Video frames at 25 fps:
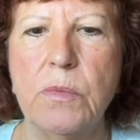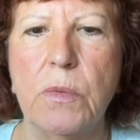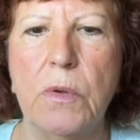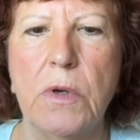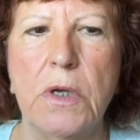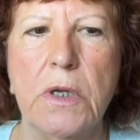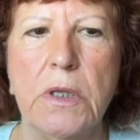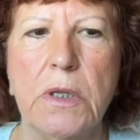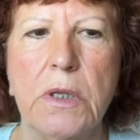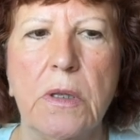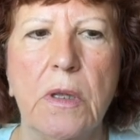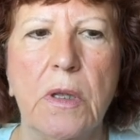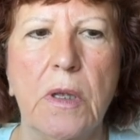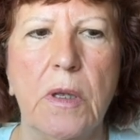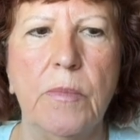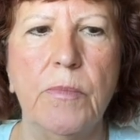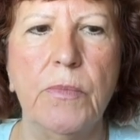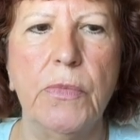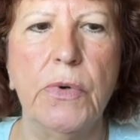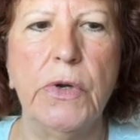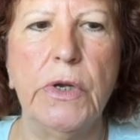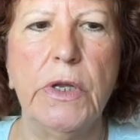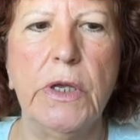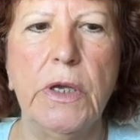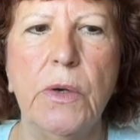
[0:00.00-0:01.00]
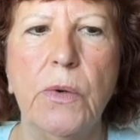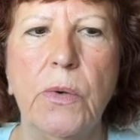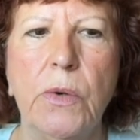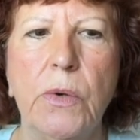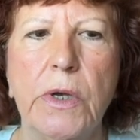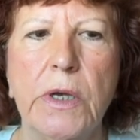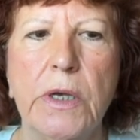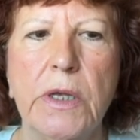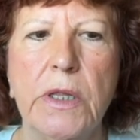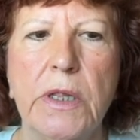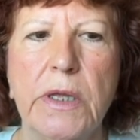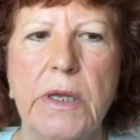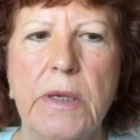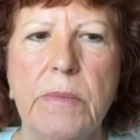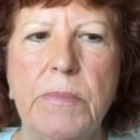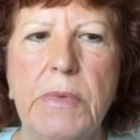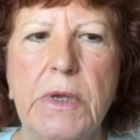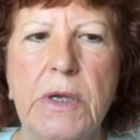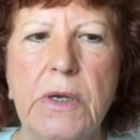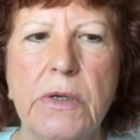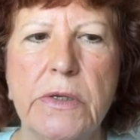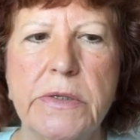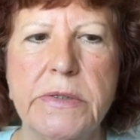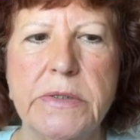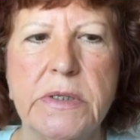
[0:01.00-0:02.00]
one pretty quickly
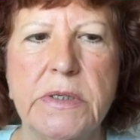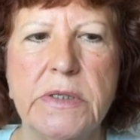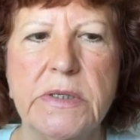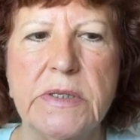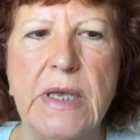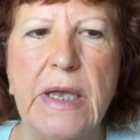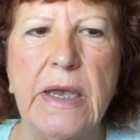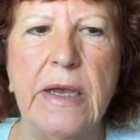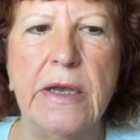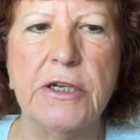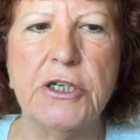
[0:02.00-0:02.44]
because it